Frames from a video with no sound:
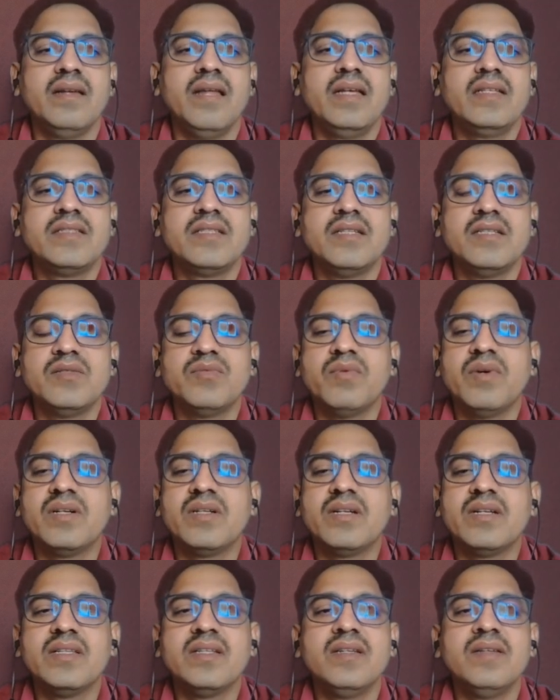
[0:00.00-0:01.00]
Next is
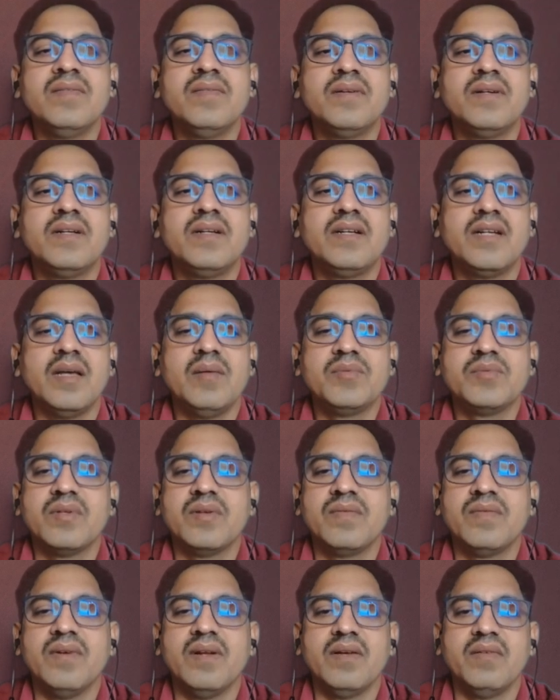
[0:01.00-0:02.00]
what are the different types
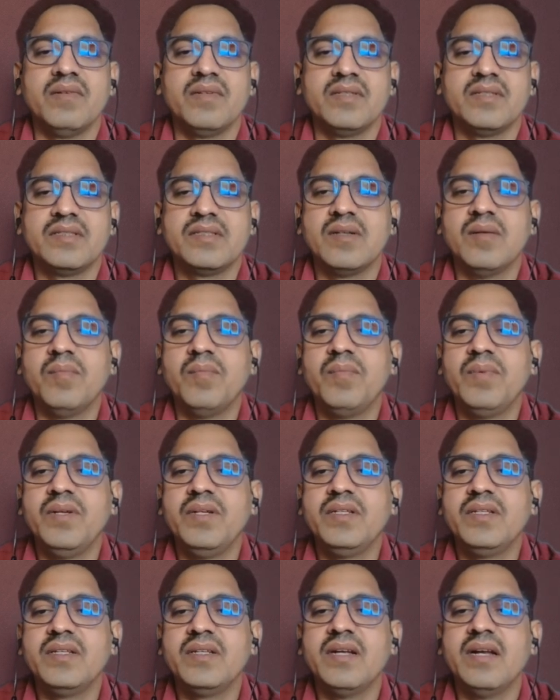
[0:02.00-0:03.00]
of flowers?
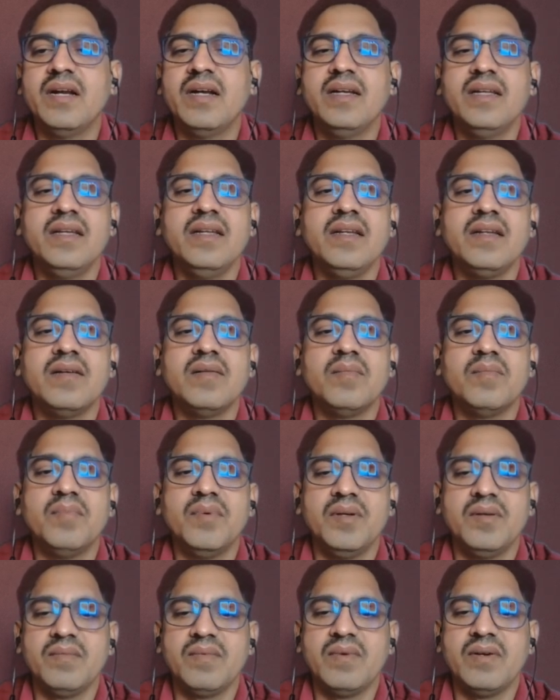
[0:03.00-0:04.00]
Complete and
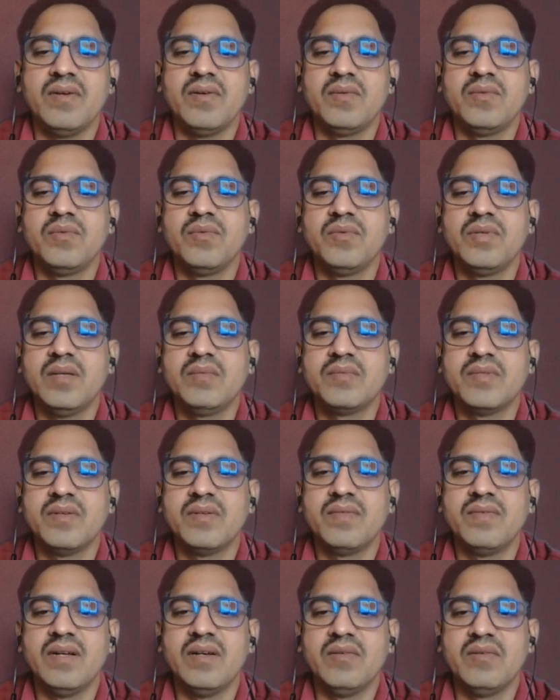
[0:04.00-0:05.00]
incomplete flower. Two
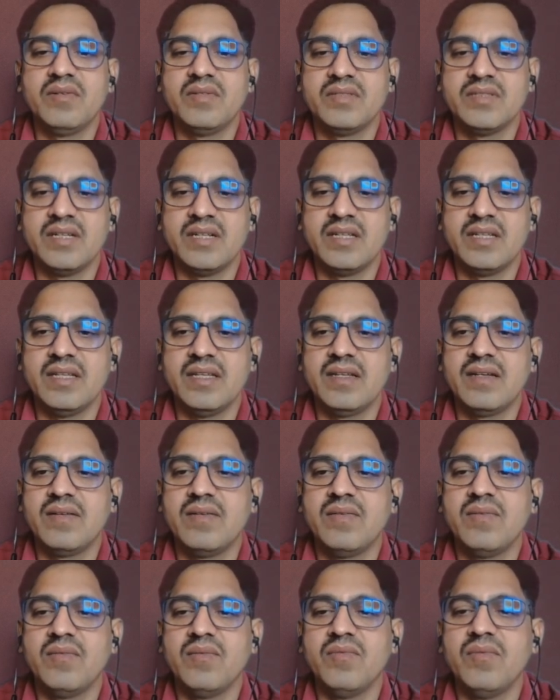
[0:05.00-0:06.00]
types of flowers are there.
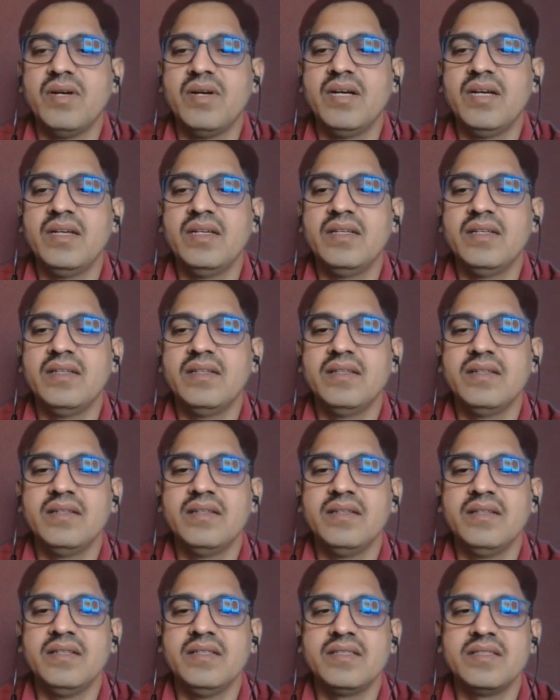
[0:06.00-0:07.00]
Why
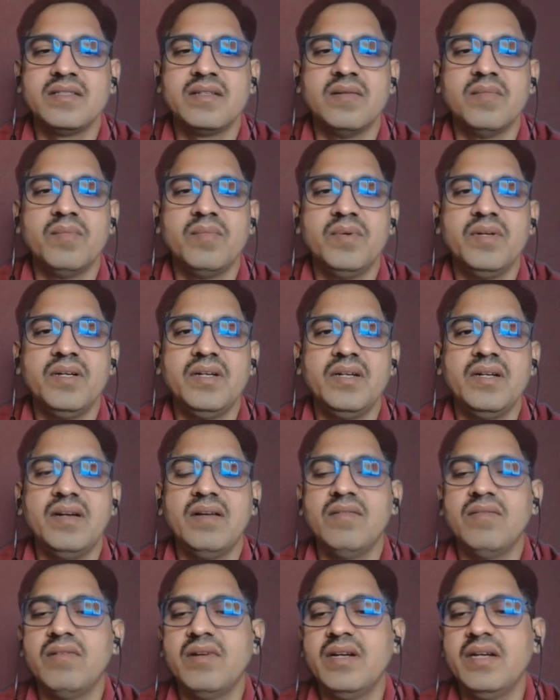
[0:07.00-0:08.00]
it is complete
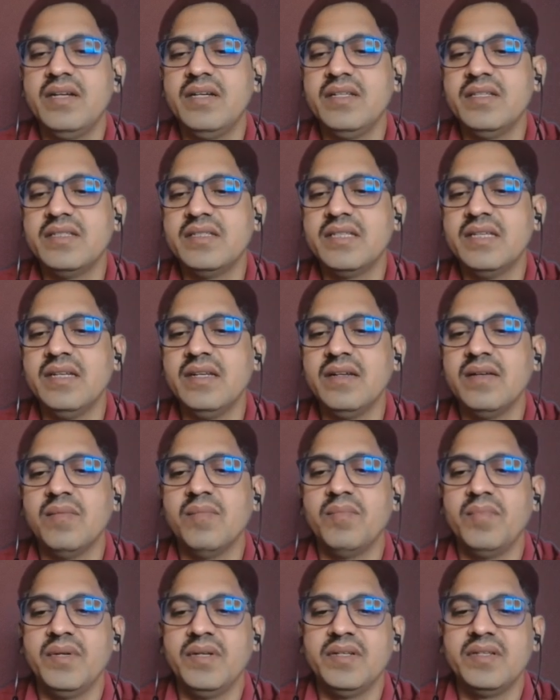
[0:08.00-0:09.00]
and why it is
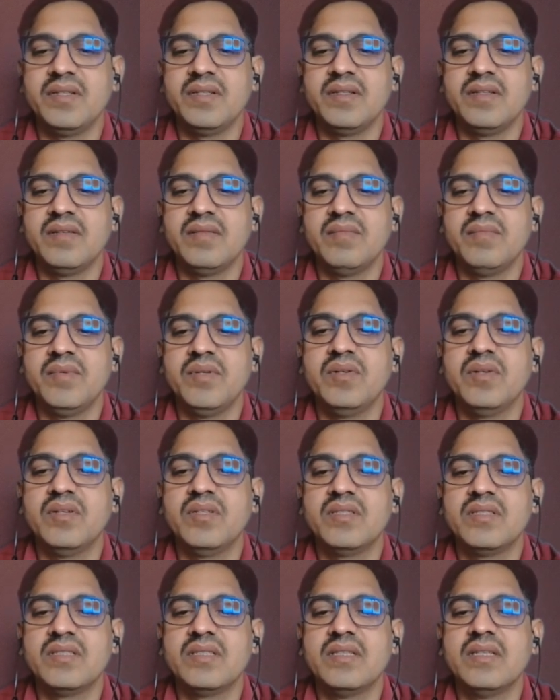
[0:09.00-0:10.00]
incomplete?
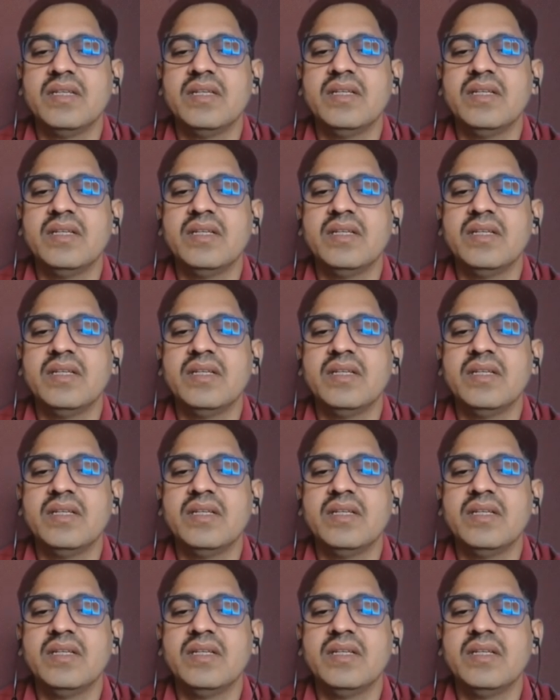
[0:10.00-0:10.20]
Because